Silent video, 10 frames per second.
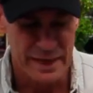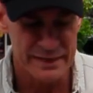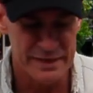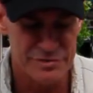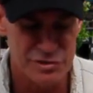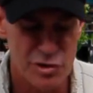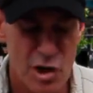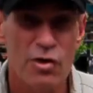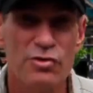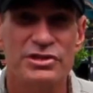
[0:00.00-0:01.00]
That leaves
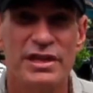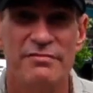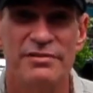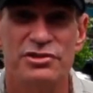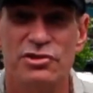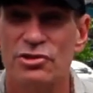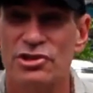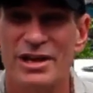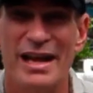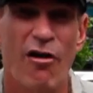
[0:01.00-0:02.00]
no savings
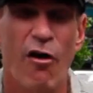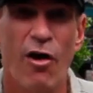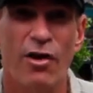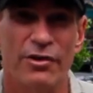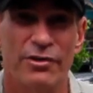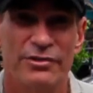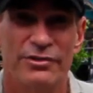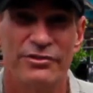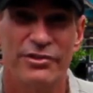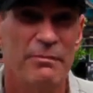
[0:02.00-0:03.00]
cushion at all.
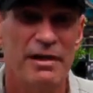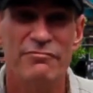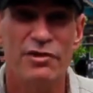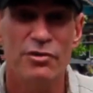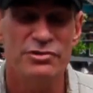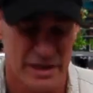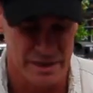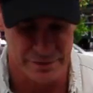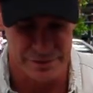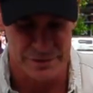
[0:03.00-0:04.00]
Some have no
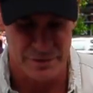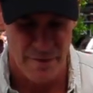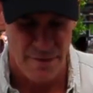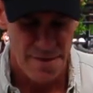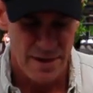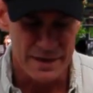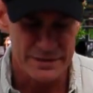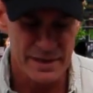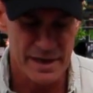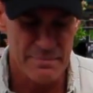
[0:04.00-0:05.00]
savings.
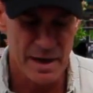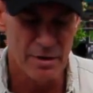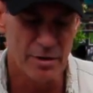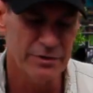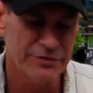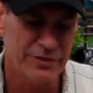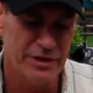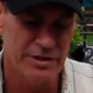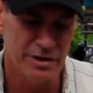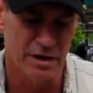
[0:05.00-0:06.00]
A study by
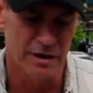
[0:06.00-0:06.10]
Ernst and